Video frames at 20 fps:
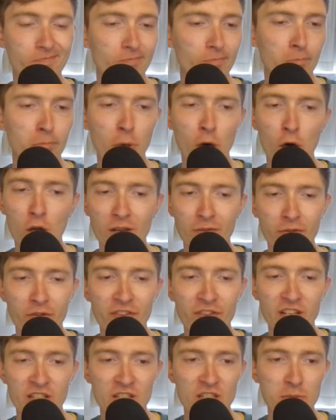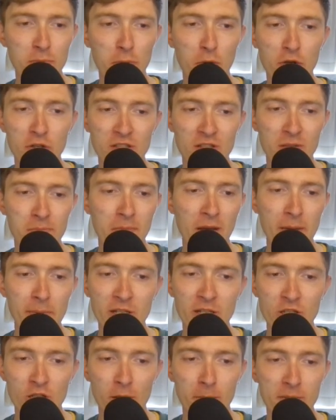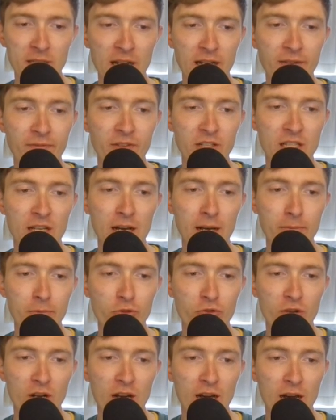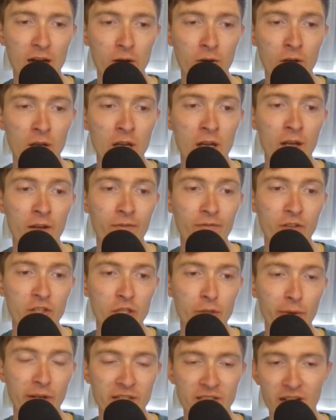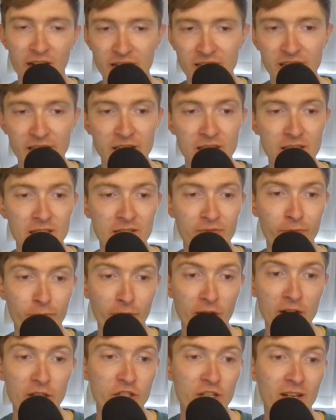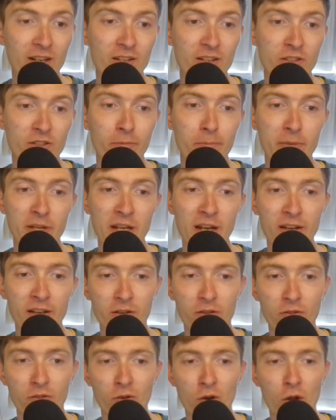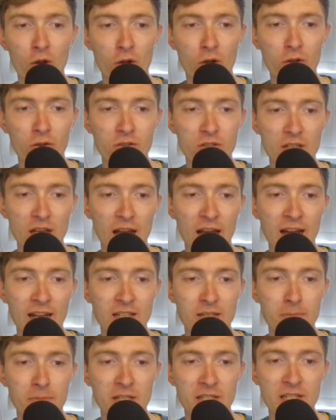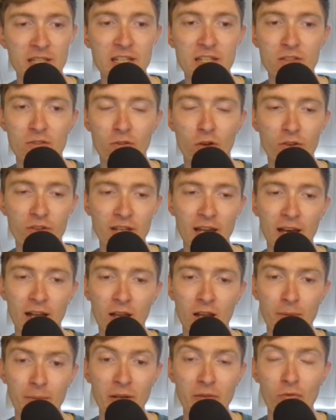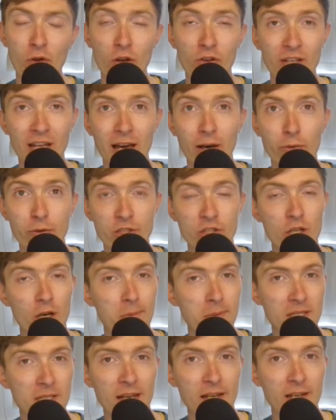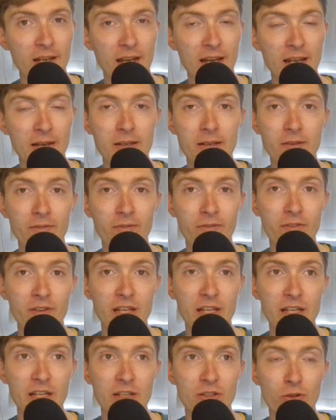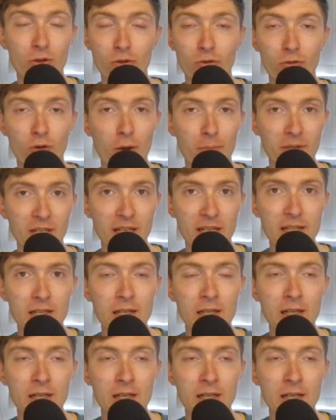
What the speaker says: Pollitt for the assist points and maybe a top 10 in the time trial. The 2 exciting French talents of Bierric Roland and Mathis Rondel. I mean, Rondel was top 10 in the Tour de Romandie,